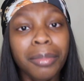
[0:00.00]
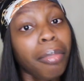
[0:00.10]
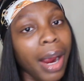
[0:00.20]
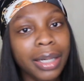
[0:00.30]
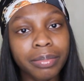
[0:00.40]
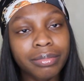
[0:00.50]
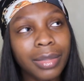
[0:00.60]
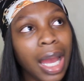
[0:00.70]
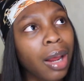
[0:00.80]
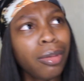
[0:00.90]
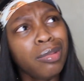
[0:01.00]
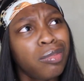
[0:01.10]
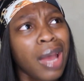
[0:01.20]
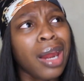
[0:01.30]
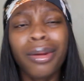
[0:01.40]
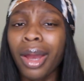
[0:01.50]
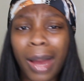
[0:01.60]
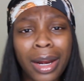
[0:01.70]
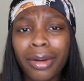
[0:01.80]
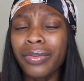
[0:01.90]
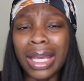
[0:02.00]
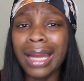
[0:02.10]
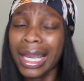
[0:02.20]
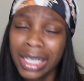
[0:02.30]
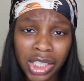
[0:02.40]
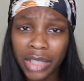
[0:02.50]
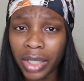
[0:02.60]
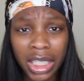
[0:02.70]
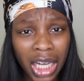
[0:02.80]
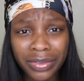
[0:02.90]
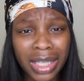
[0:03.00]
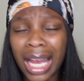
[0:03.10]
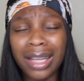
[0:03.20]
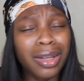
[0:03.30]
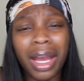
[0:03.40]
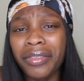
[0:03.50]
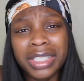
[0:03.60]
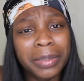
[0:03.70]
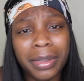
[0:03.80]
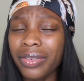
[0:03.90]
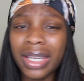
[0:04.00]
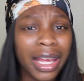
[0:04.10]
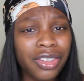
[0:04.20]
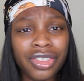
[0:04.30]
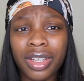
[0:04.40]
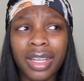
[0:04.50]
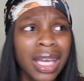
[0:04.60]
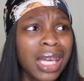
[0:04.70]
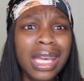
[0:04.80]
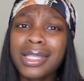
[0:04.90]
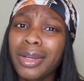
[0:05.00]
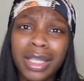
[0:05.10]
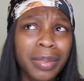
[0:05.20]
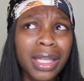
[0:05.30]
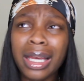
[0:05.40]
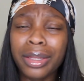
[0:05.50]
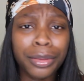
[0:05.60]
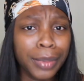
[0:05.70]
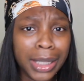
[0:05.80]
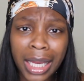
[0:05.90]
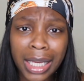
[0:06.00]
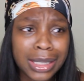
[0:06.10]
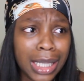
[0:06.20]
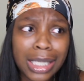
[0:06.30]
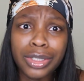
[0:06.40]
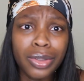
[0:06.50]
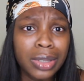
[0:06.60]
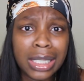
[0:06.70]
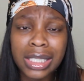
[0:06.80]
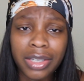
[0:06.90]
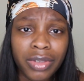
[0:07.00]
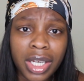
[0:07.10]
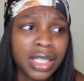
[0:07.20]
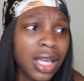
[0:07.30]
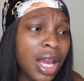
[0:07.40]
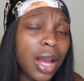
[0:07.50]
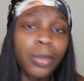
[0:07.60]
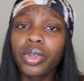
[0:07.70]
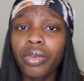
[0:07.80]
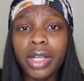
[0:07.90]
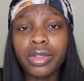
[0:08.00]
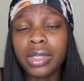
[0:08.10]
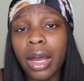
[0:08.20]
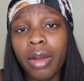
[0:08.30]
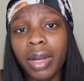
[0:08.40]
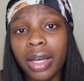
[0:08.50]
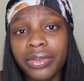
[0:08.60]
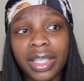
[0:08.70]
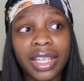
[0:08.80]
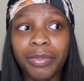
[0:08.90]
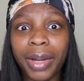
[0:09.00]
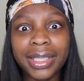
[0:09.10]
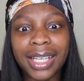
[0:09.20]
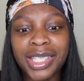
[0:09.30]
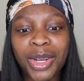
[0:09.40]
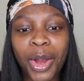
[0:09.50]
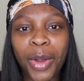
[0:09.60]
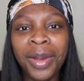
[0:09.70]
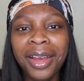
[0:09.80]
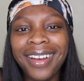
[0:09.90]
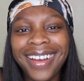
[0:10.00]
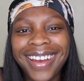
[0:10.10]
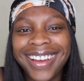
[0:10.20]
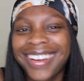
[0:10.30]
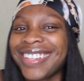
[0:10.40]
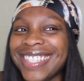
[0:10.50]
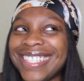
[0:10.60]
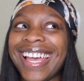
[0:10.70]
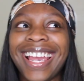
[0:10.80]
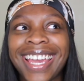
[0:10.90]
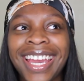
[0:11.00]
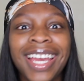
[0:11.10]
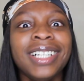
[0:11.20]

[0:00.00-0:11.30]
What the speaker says: Brad, I don't know if they like each other enough. They don't have a deep enough connection. It's only been like 3 days. It's not that serious. I'm sure Rachel's at home laughing if Brad gets sent home, because it's like,